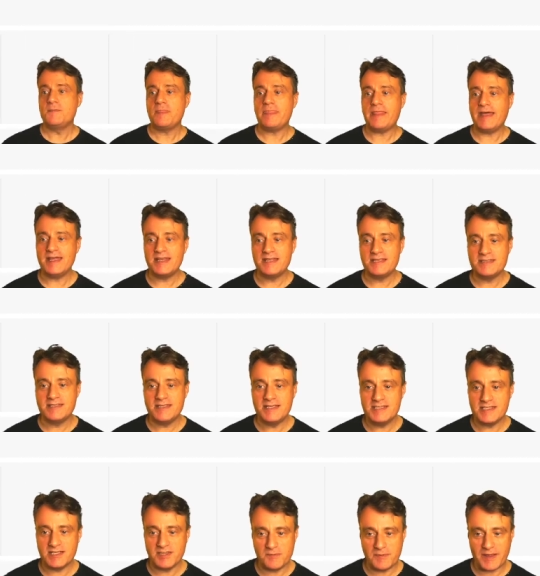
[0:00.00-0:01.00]
and these
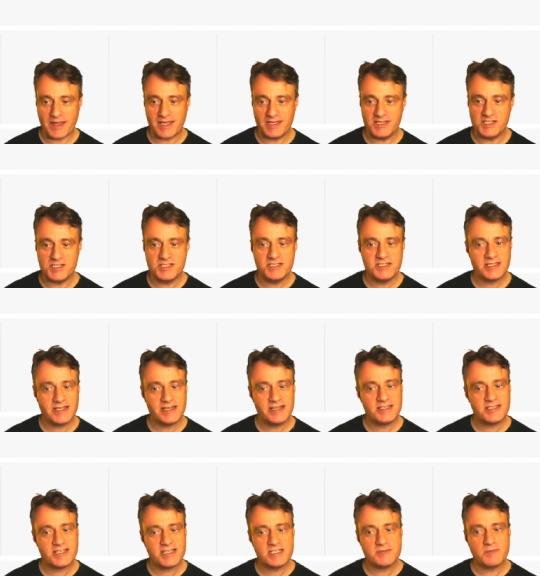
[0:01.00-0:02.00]
other packages, and it
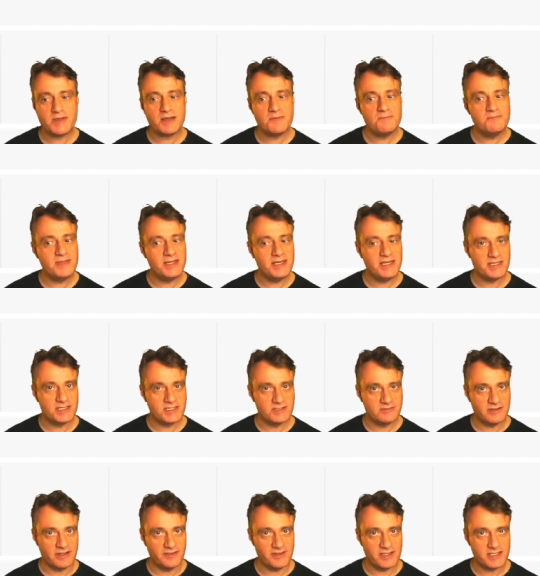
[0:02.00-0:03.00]
takes about a minute to
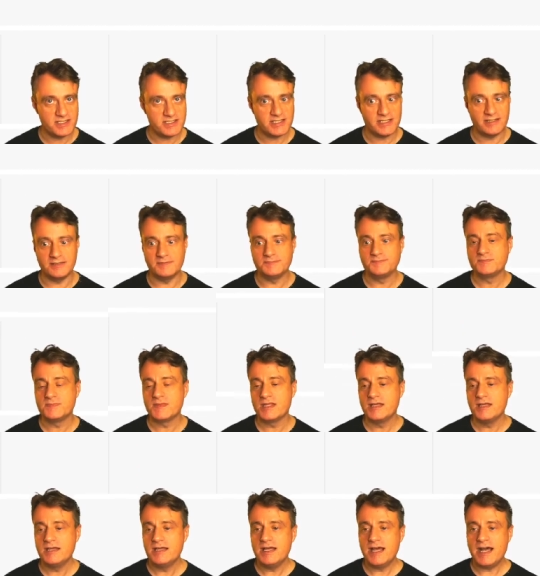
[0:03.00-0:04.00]
run this cell.
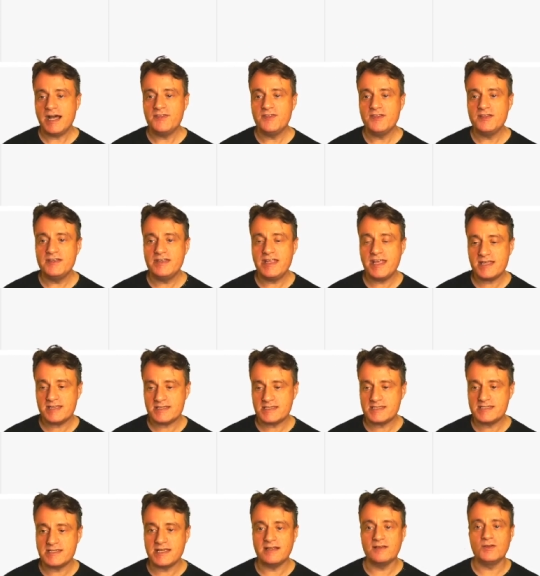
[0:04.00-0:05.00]
And the next
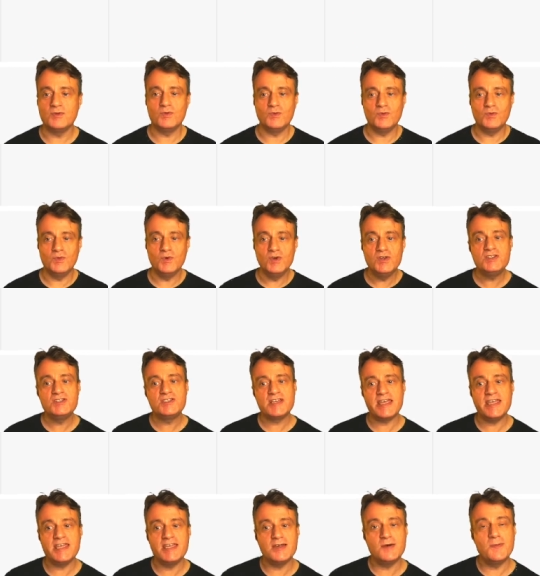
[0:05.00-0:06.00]
cell would
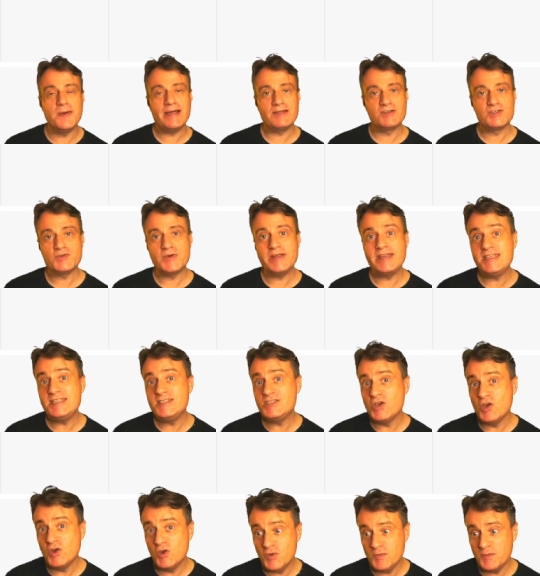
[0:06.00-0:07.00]
take about
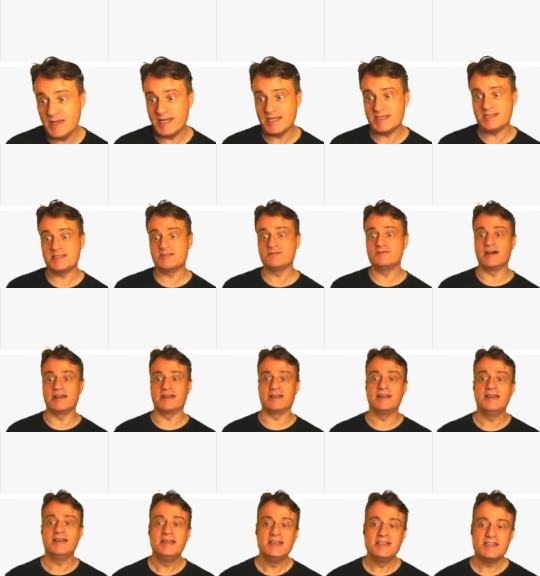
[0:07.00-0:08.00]
22 minutes to run.
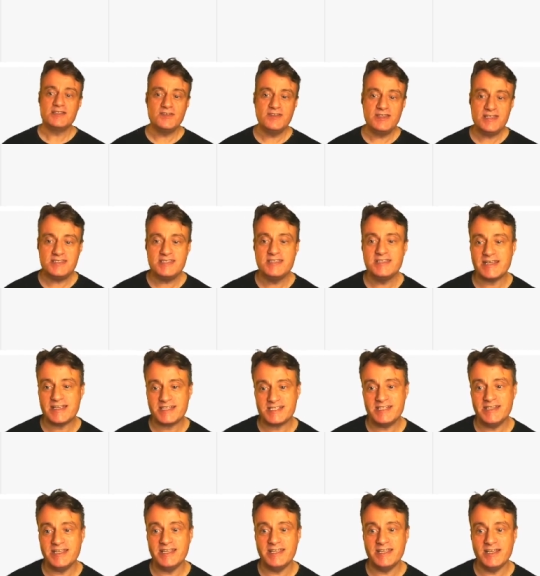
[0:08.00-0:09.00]
So this is
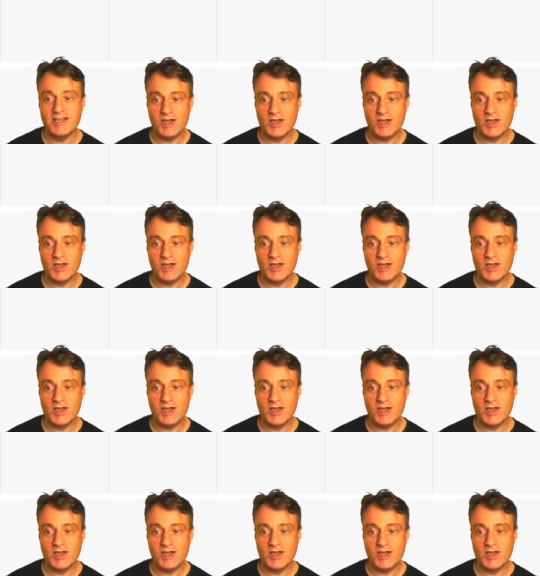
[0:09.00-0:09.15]
actually